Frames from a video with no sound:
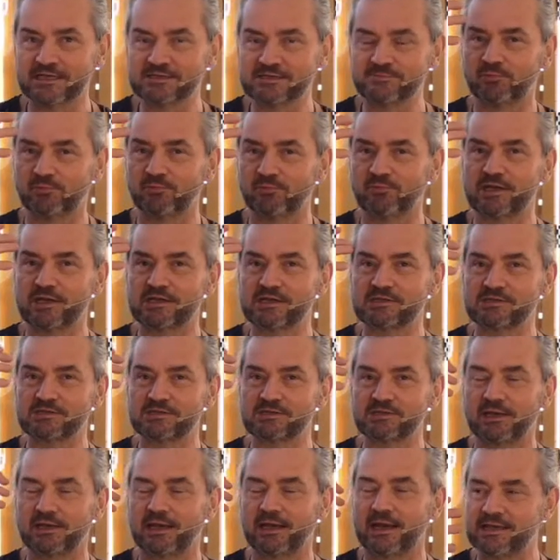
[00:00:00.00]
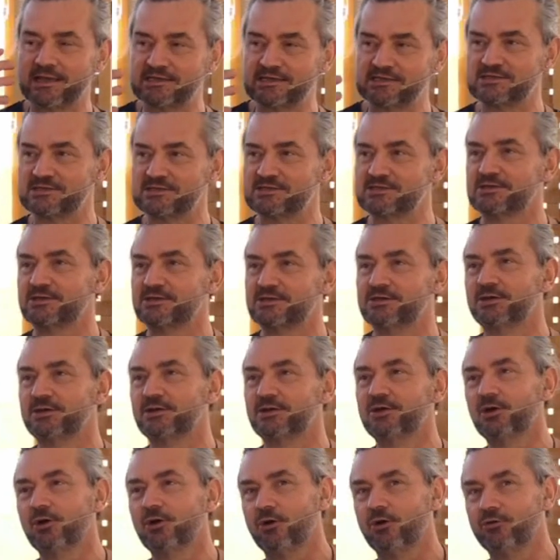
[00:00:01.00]
That's that's less
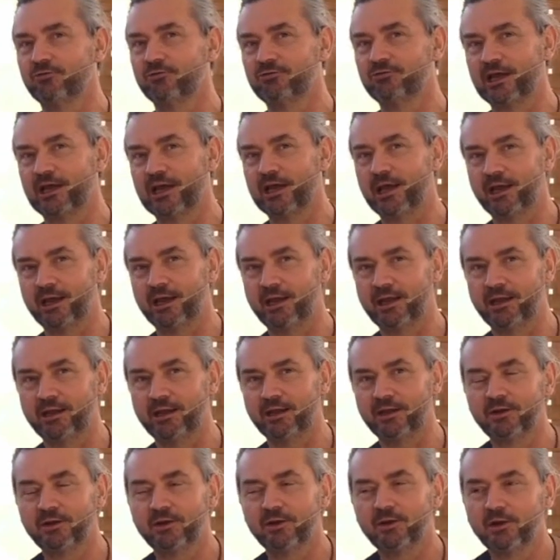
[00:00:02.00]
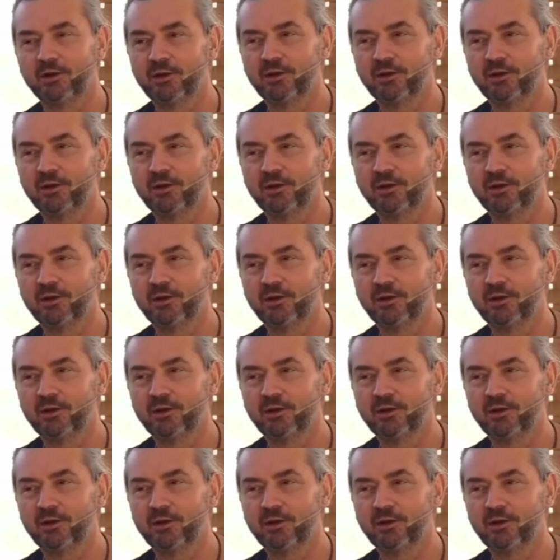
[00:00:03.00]
of a